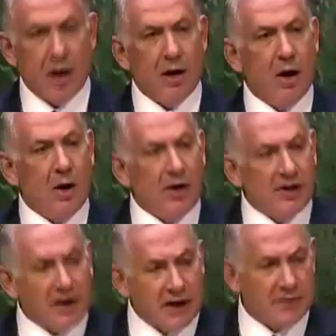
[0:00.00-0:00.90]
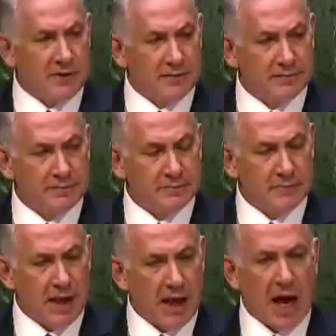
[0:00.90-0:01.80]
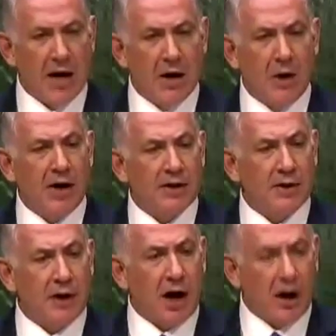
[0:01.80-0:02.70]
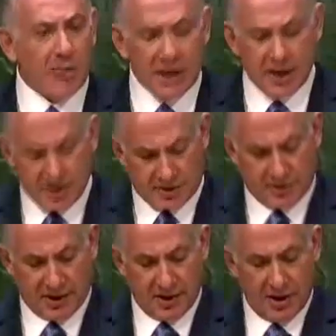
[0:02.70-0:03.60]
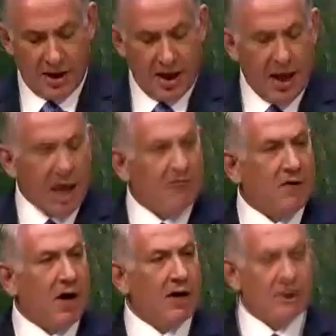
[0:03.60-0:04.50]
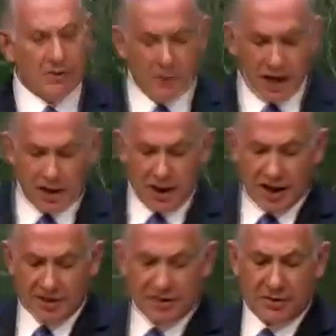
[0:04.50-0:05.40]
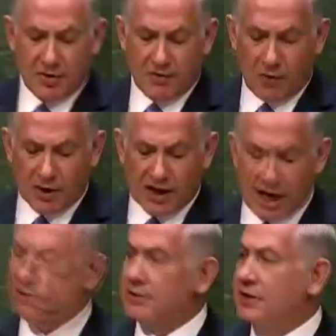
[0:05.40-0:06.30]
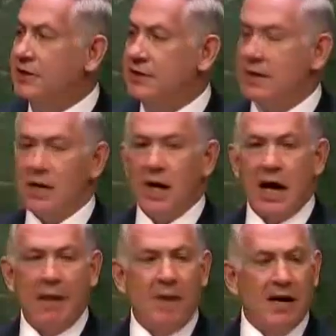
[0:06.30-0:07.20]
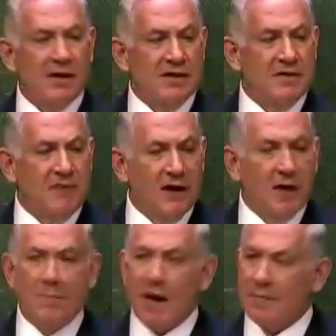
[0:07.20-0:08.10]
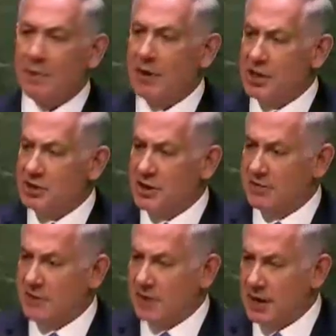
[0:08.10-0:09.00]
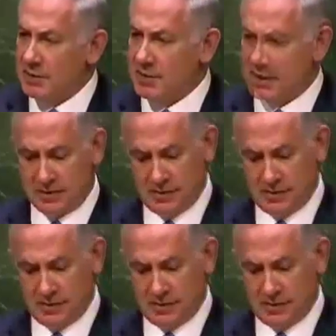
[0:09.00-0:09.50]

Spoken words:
No other country and no other army in history have gone to greater lengths to avoid casualties among the civilian population of their enemies.